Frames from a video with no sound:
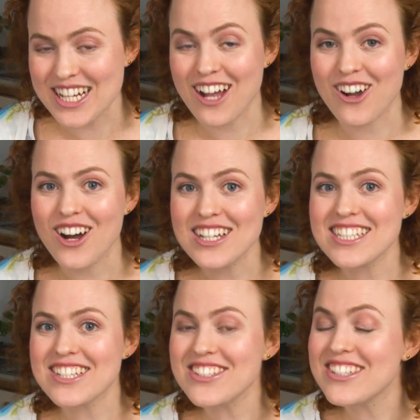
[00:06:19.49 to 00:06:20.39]
I can't
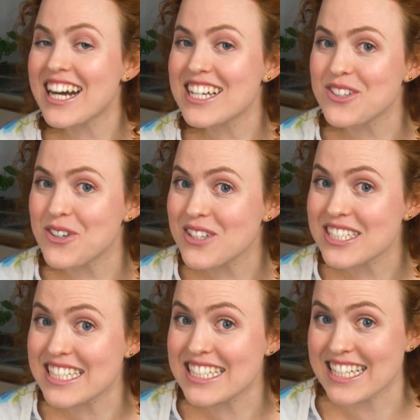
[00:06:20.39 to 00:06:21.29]
tell you guys all the
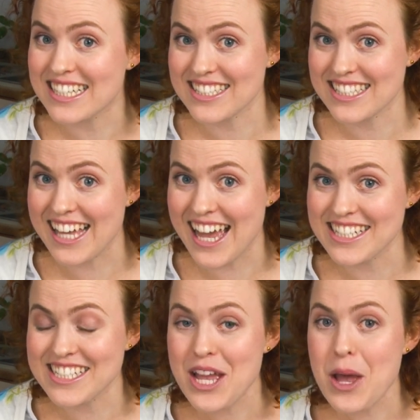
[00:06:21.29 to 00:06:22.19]
details
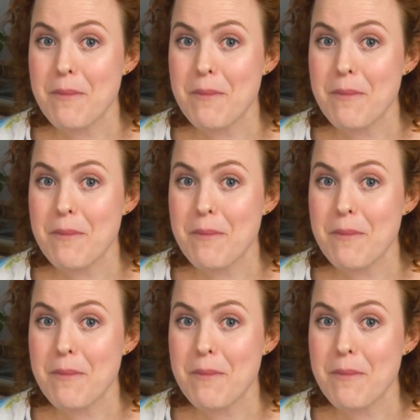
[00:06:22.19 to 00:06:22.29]
yet,